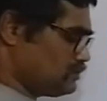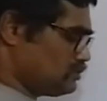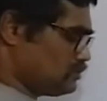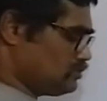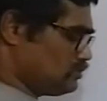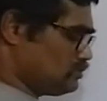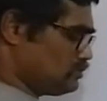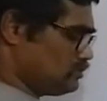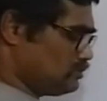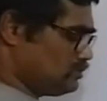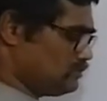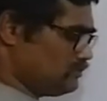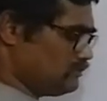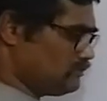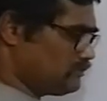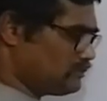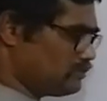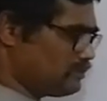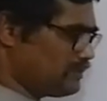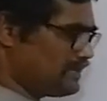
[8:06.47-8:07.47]
So
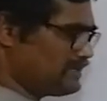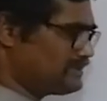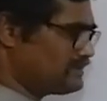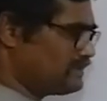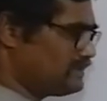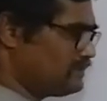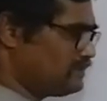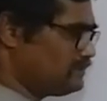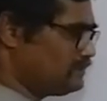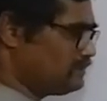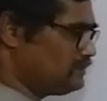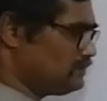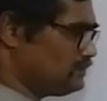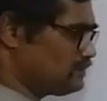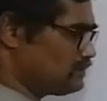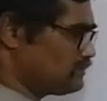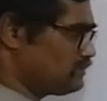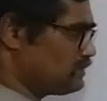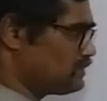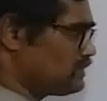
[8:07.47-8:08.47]
from my side,
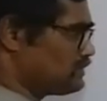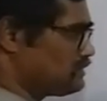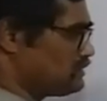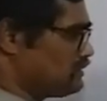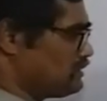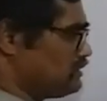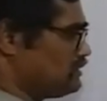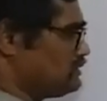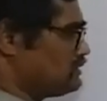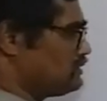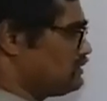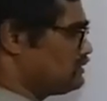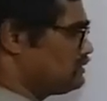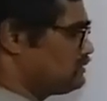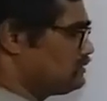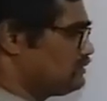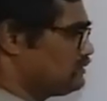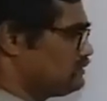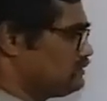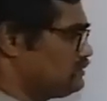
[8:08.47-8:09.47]
as far as the
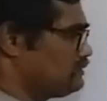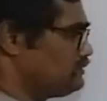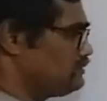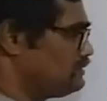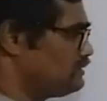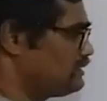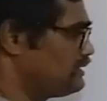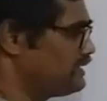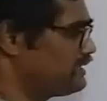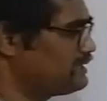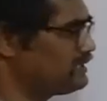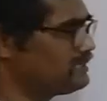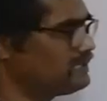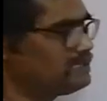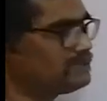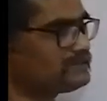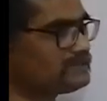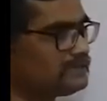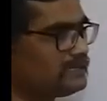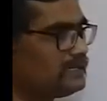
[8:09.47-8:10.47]

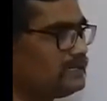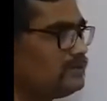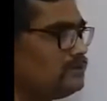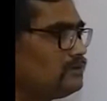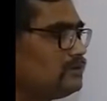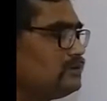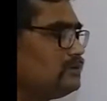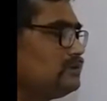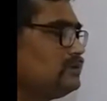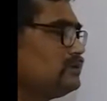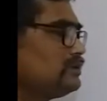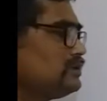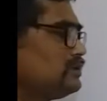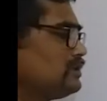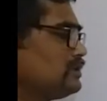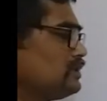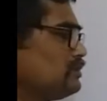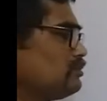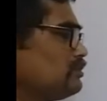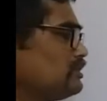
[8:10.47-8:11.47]
technical side or the
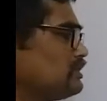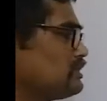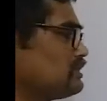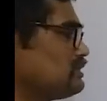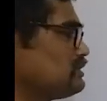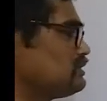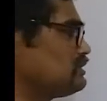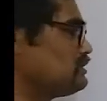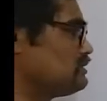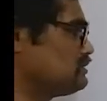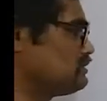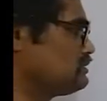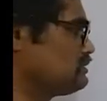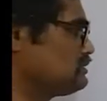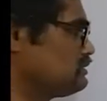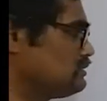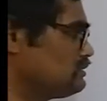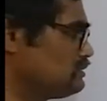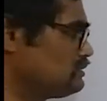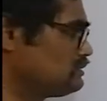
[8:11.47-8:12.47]
theoretical part
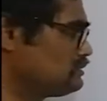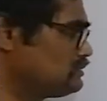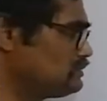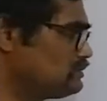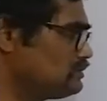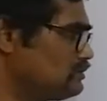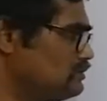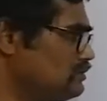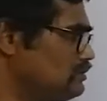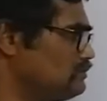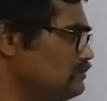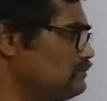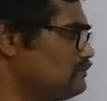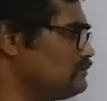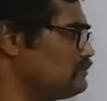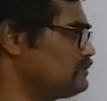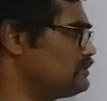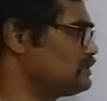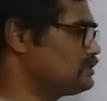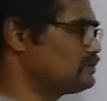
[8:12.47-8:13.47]
of
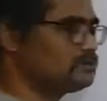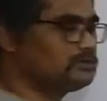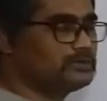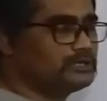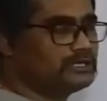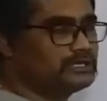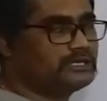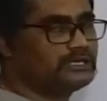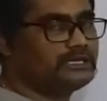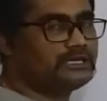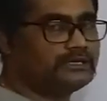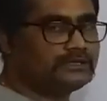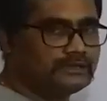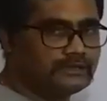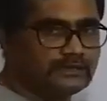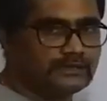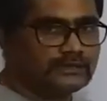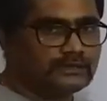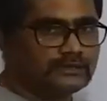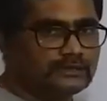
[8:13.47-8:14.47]
trigonometry is
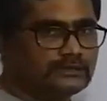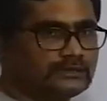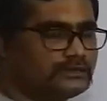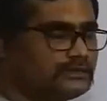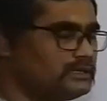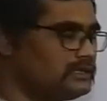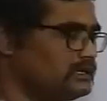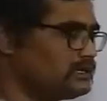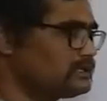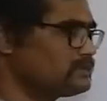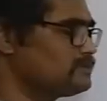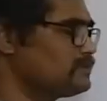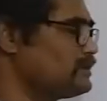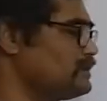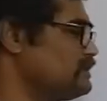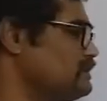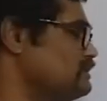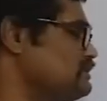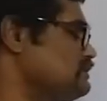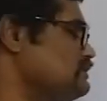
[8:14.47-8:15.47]
there, I
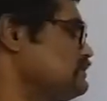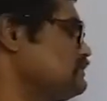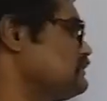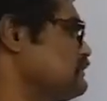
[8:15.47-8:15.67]
explained it.